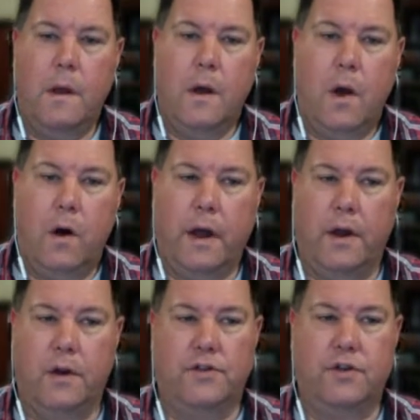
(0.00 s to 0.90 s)
Okay,
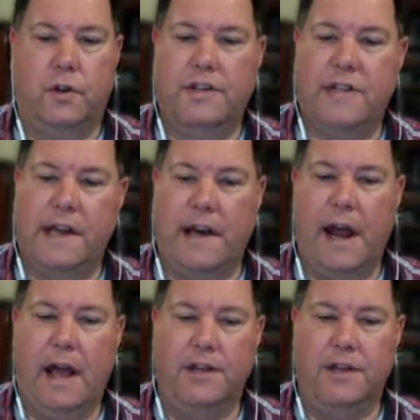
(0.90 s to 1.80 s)
good. So let's take an
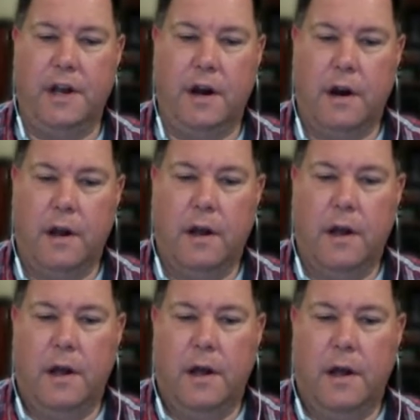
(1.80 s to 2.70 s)
analogy here.
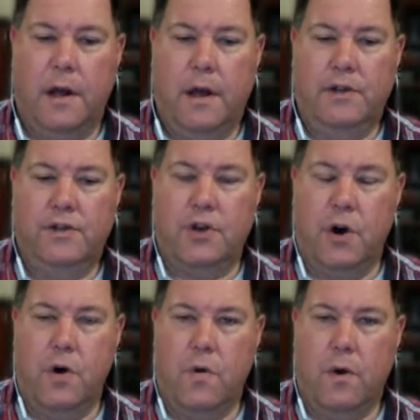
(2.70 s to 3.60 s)

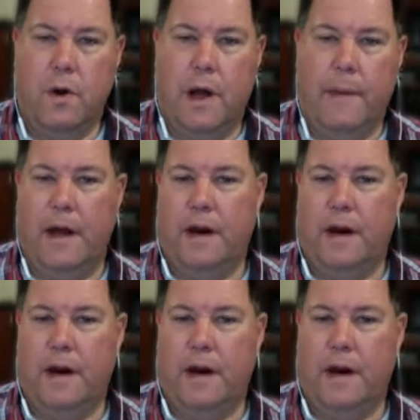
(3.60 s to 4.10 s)
So I'm not